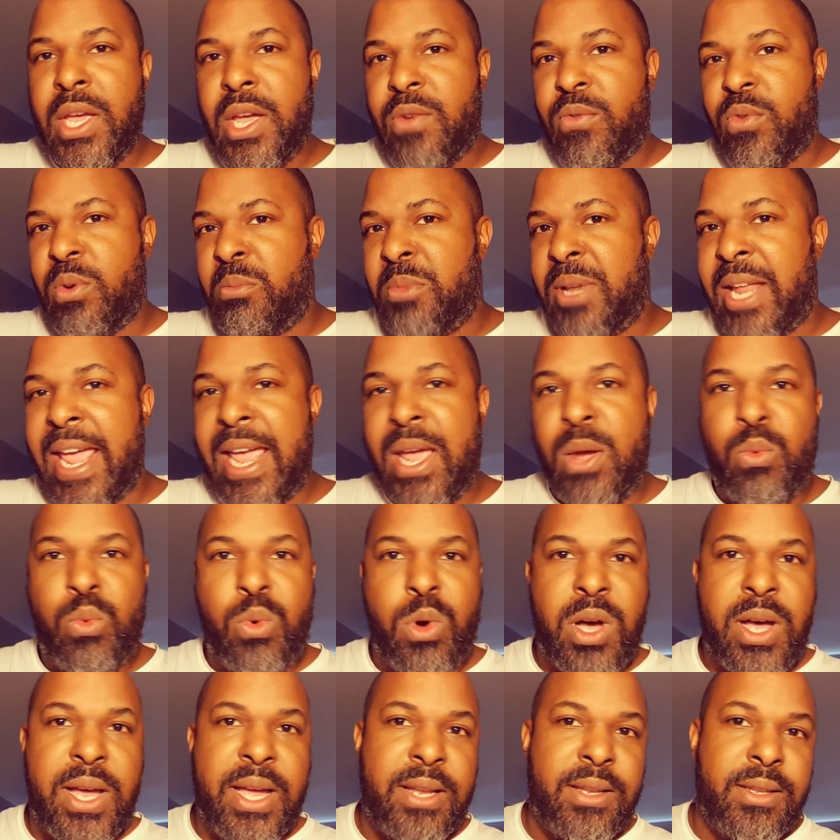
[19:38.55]
from day
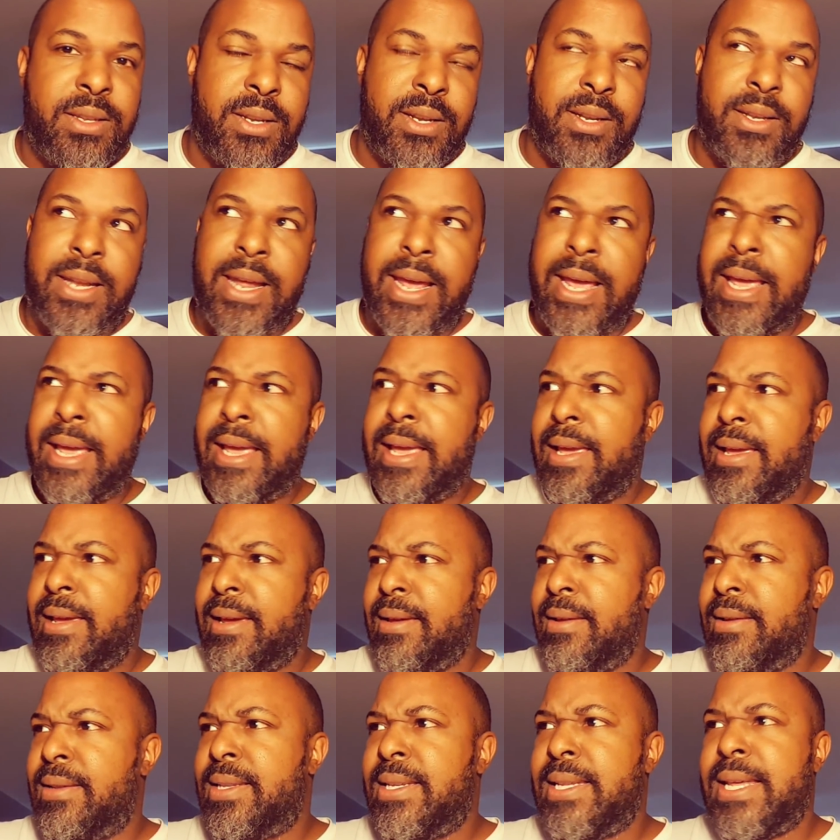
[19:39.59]
one to
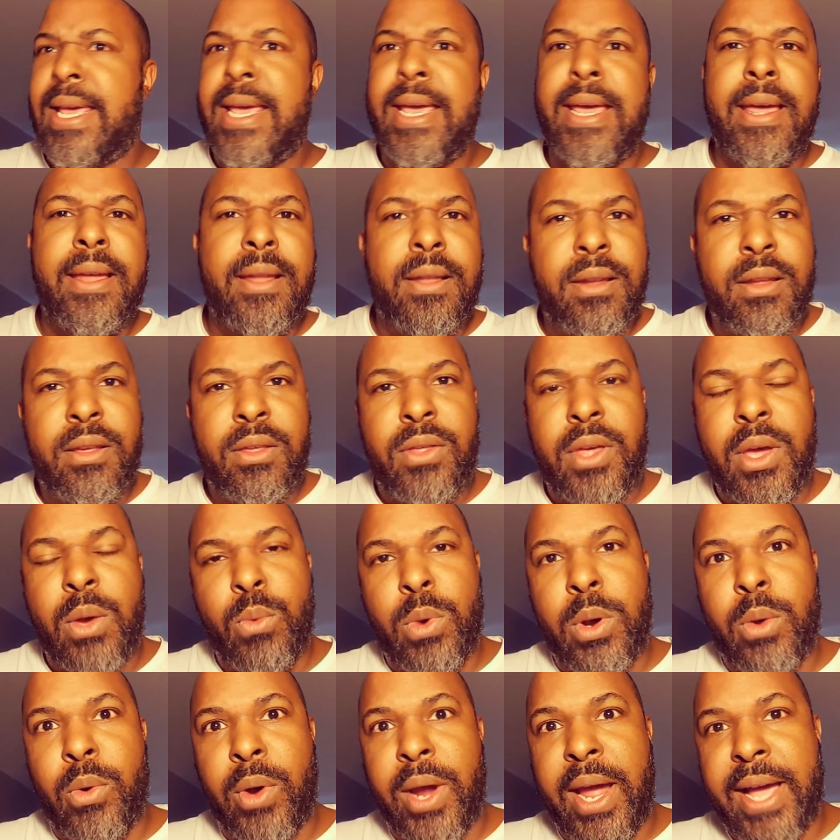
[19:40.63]
day 10 that
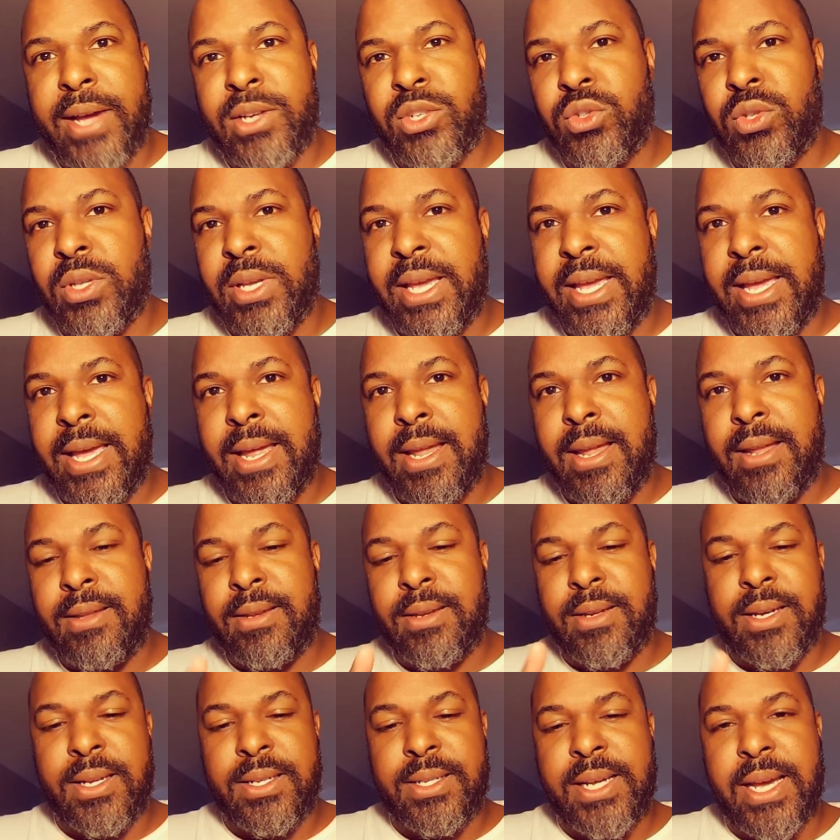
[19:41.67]
we were actually
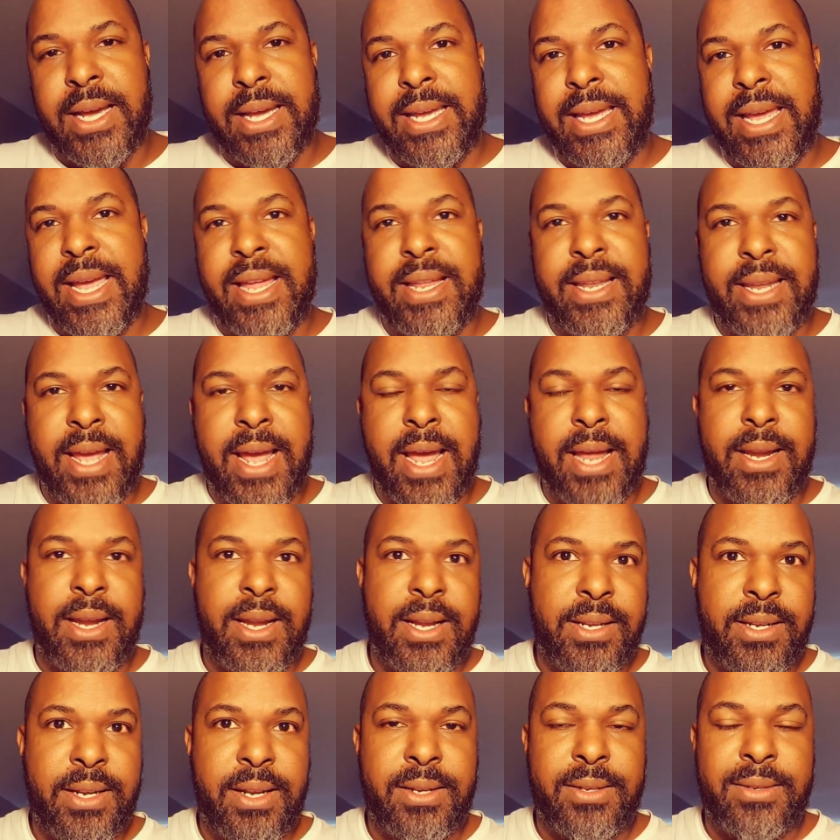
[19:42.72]
in Kentucky, Indiana,
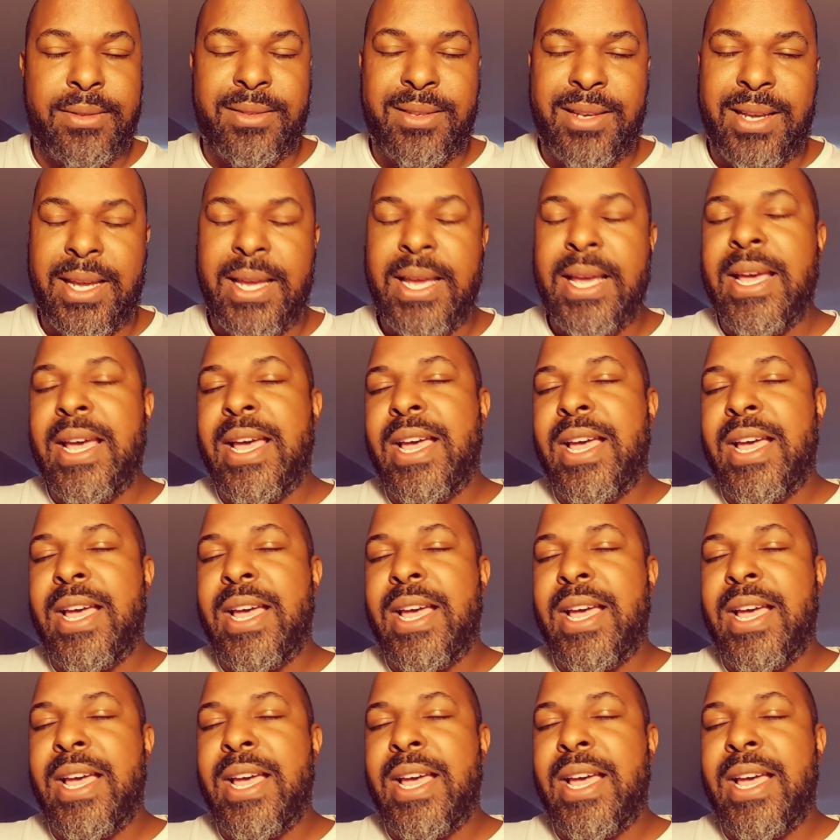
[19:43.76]
and Tennessee.